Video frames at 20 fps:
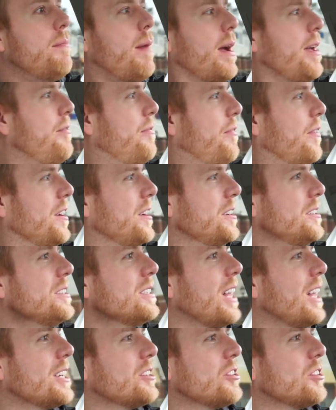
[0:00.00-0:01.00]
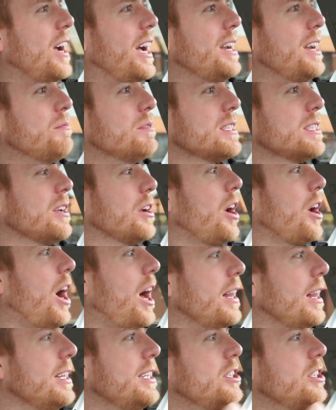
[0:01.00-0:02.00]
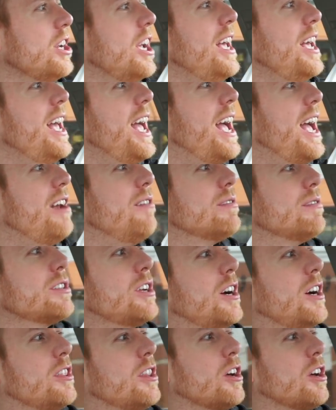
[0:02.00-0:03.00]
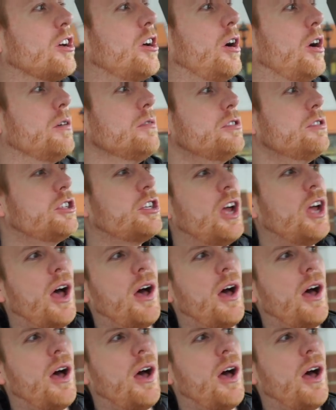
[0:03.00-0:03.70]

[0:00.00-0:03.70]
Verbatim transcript: My first luxury item was in college, and it was called the Coach